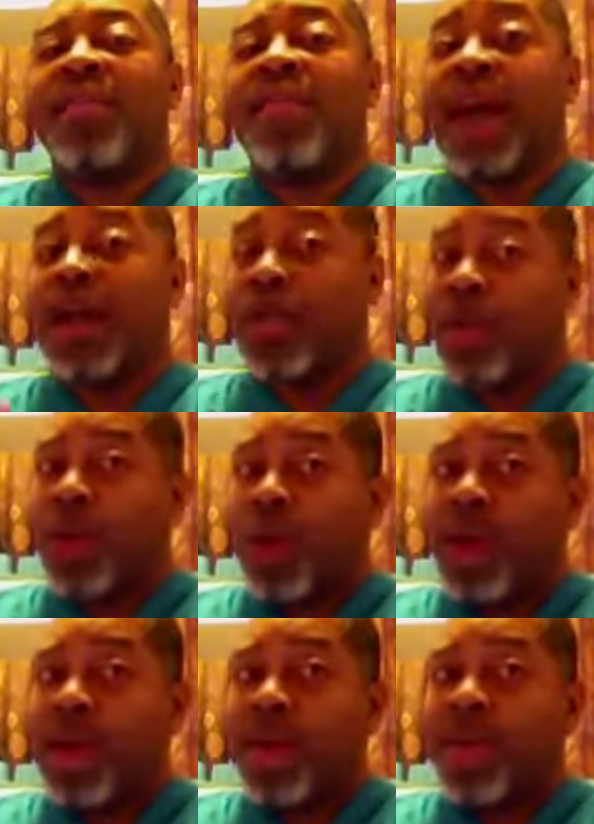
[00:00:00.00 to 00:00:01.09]
That's one way
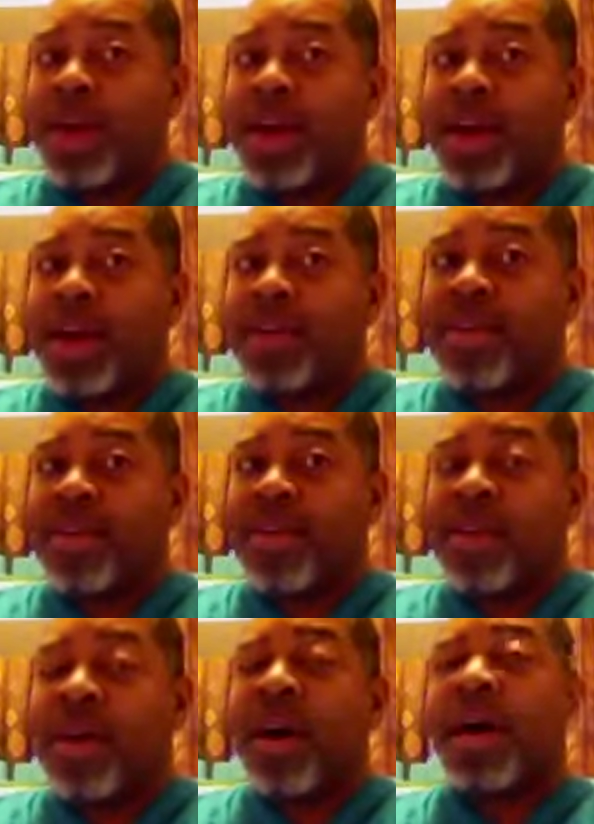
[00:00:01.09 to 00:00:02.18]
He communicates.
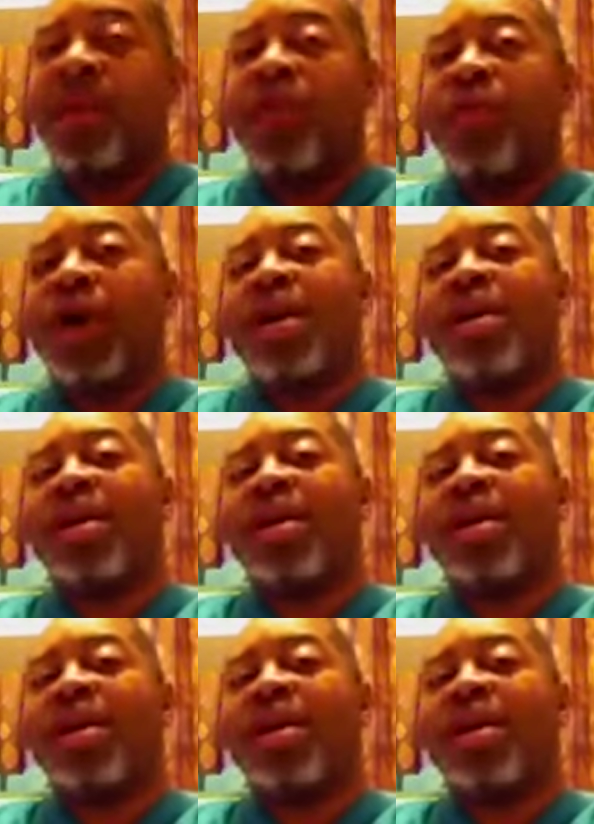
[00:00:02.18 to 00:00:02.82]
Another way He